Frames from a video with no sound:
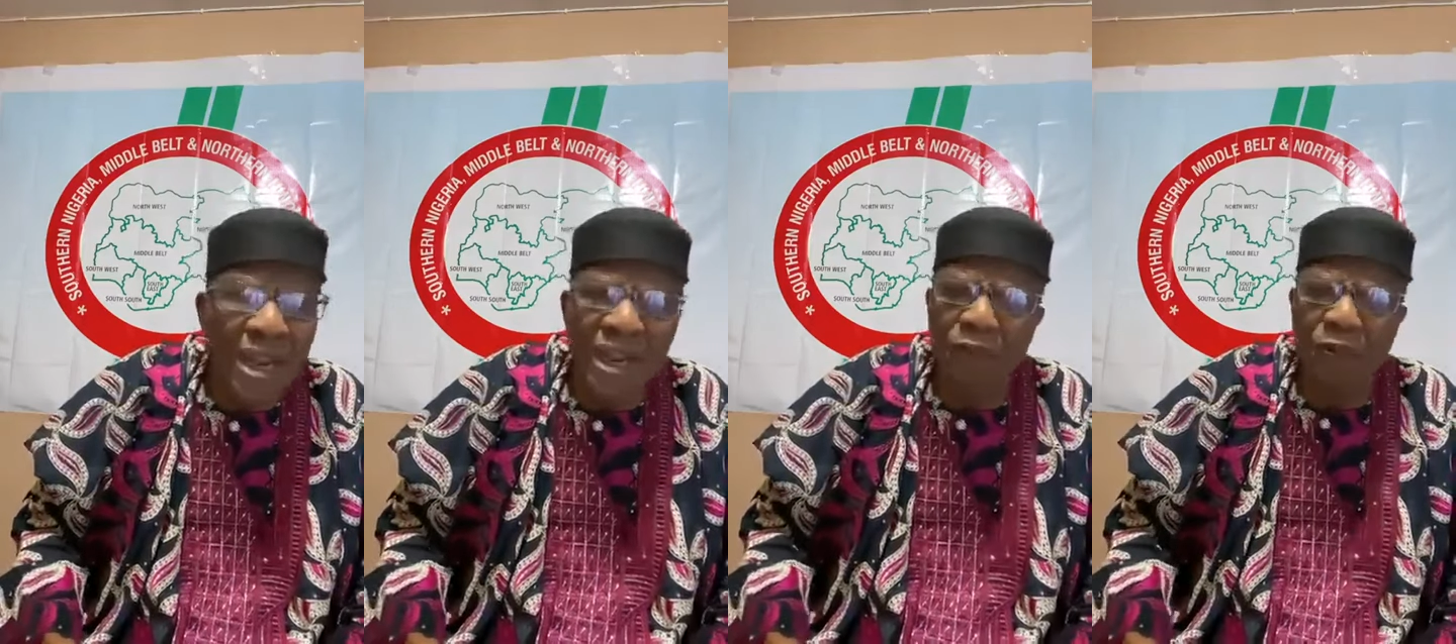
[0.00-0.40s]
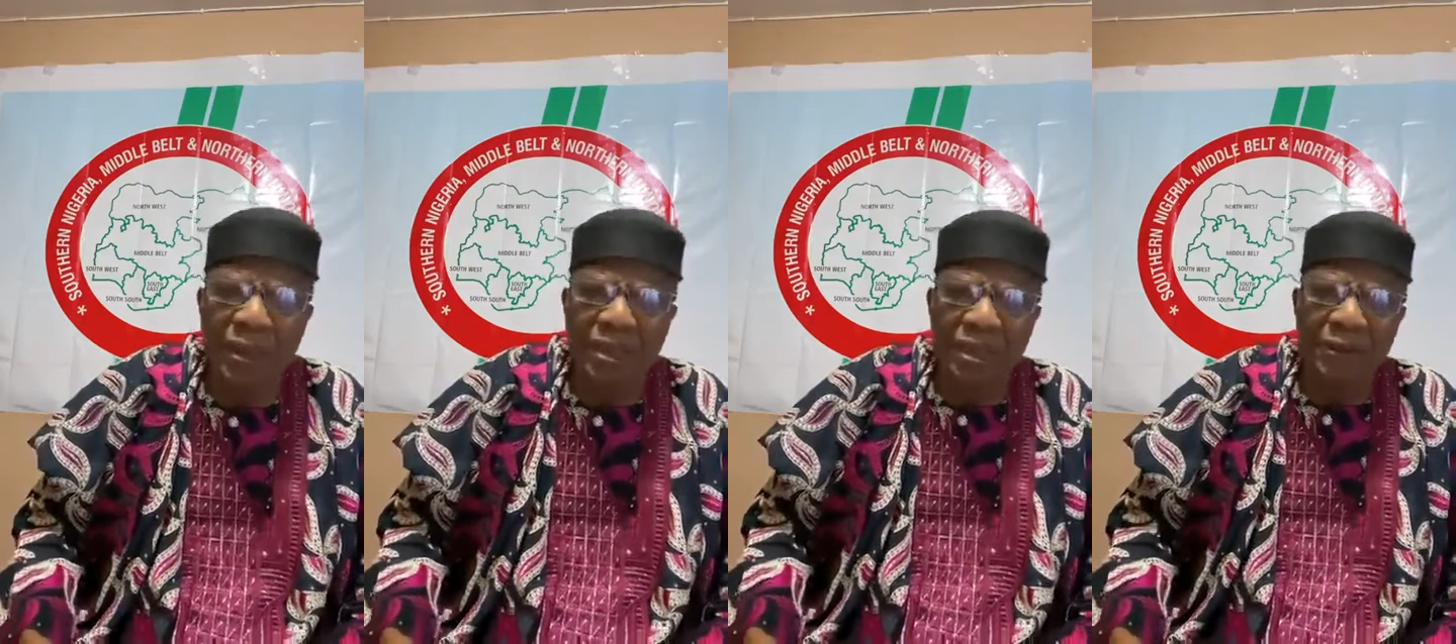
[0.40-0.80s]

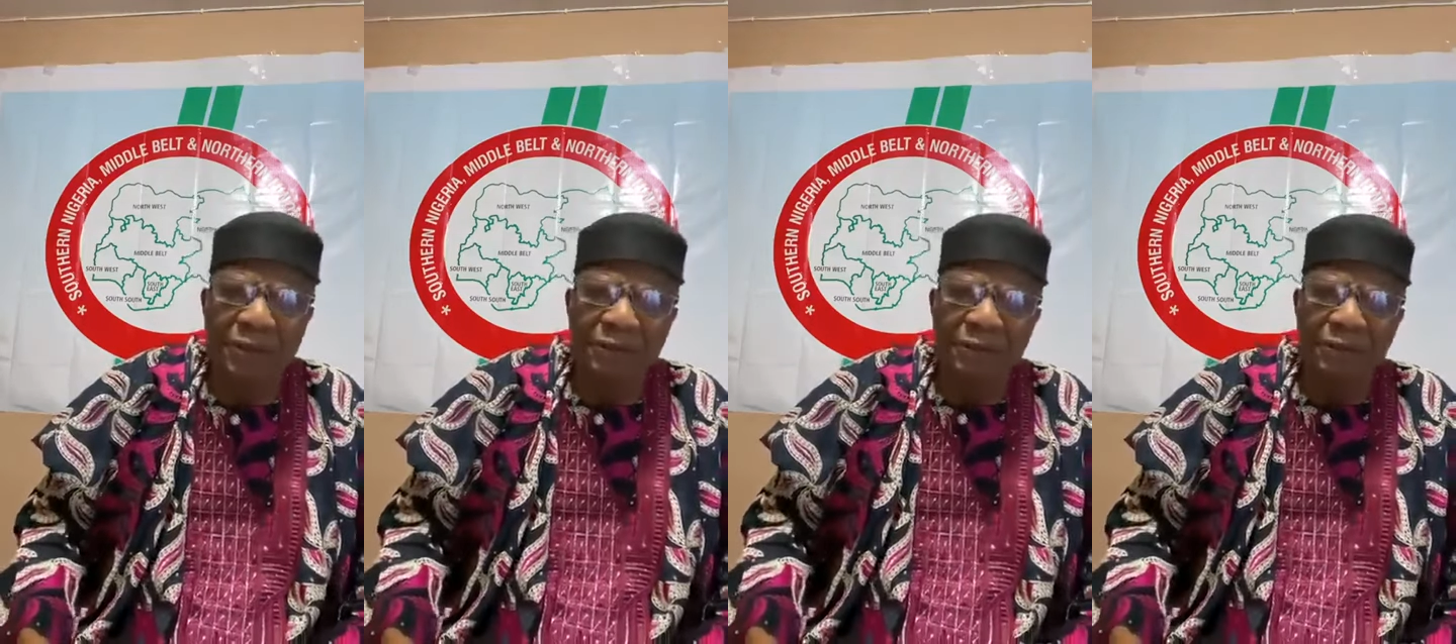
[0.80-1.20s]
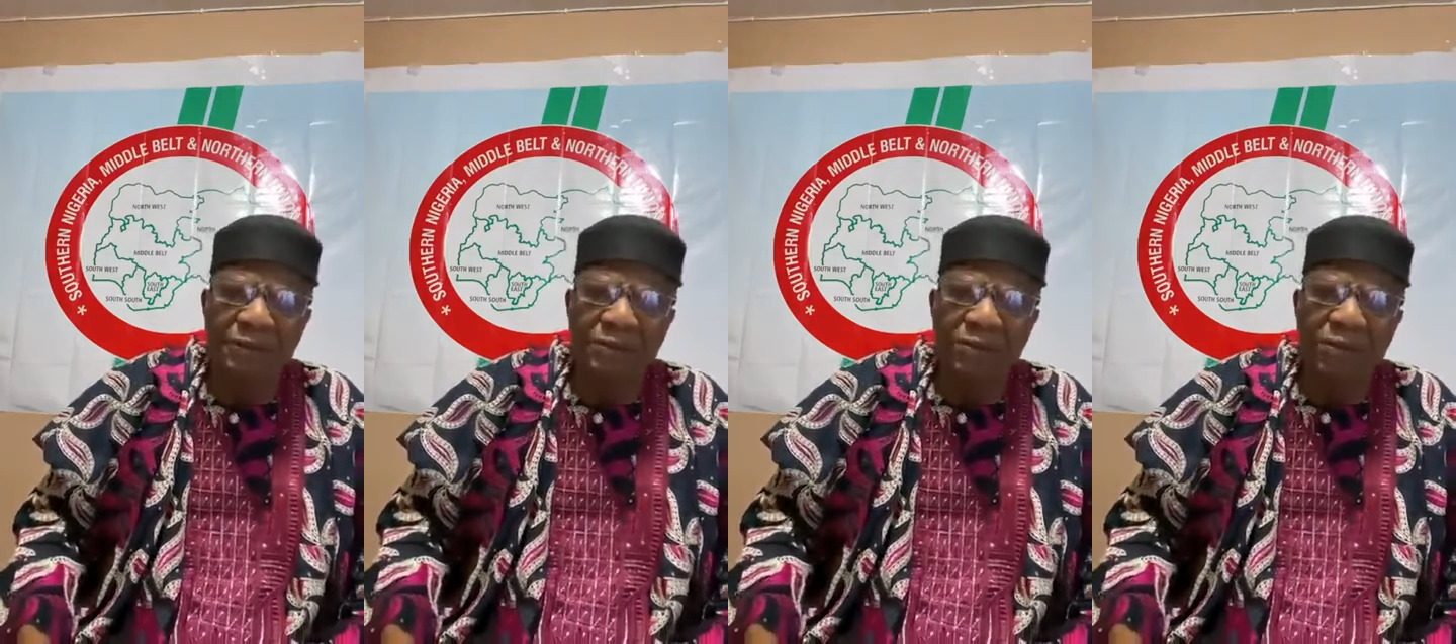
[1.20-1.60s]
aspect.
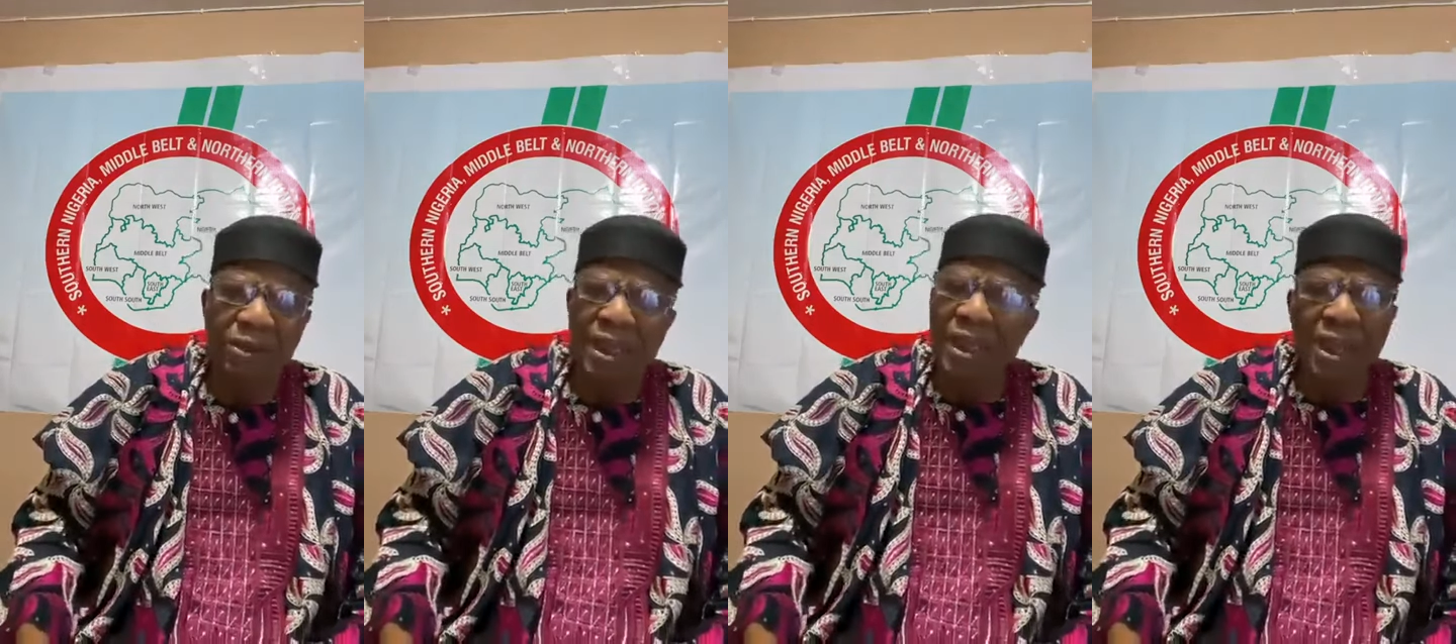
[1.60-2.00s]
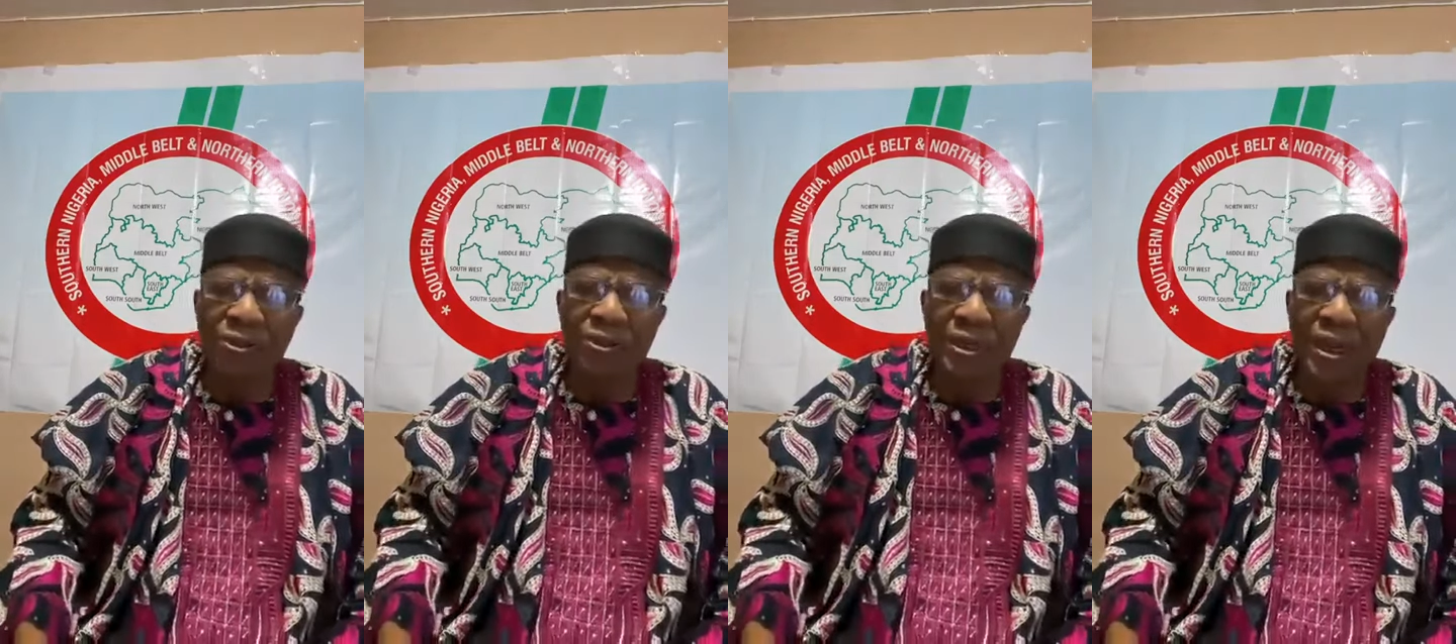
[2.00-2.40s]
He
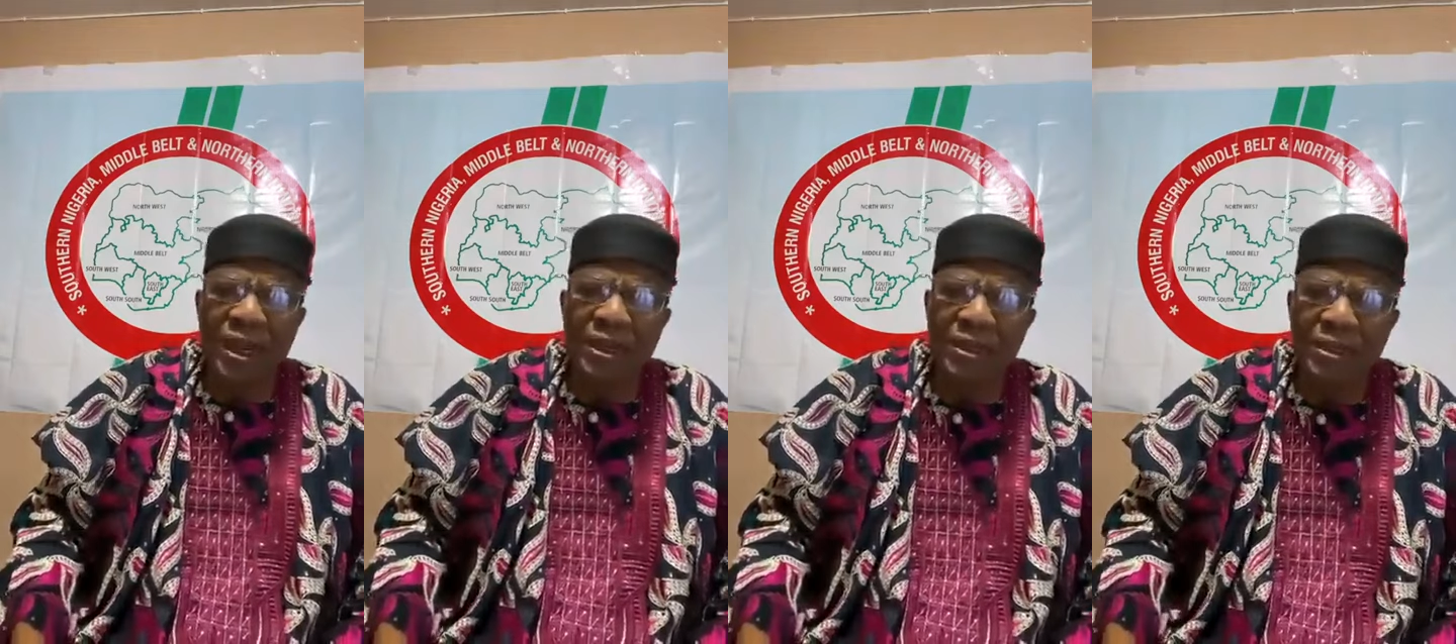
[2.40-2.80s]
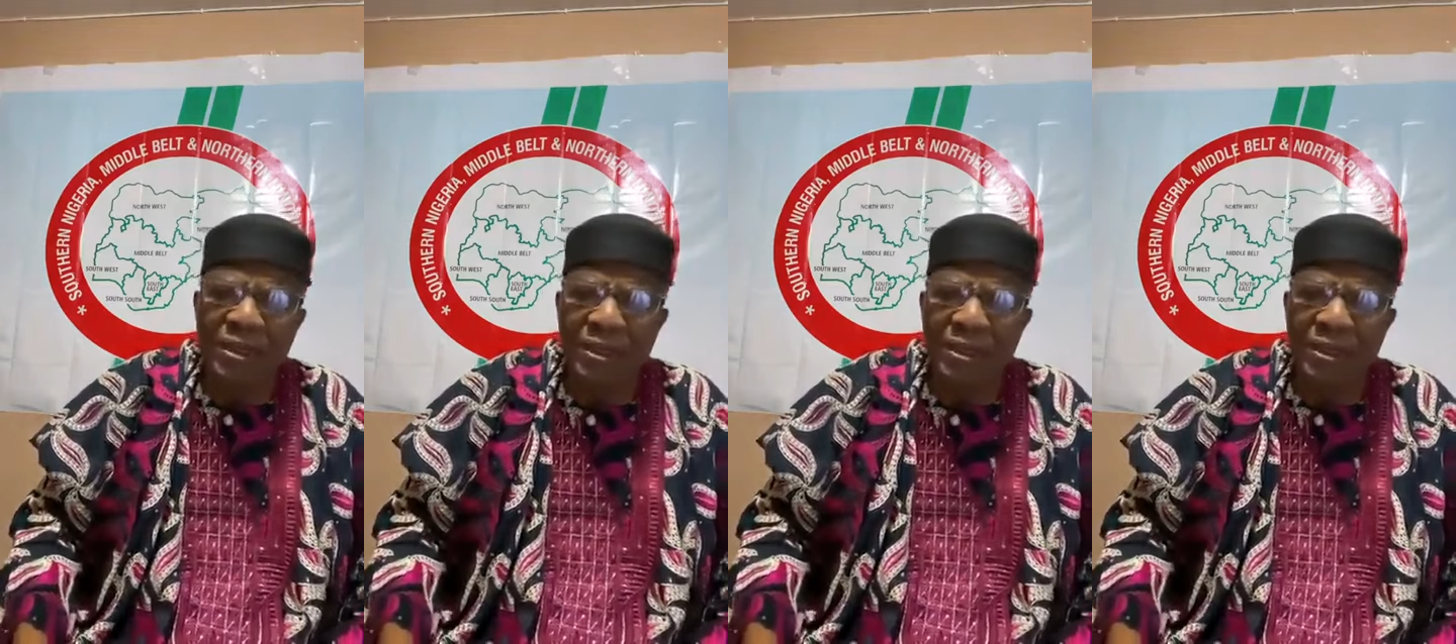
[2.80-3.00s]
cannot deny it.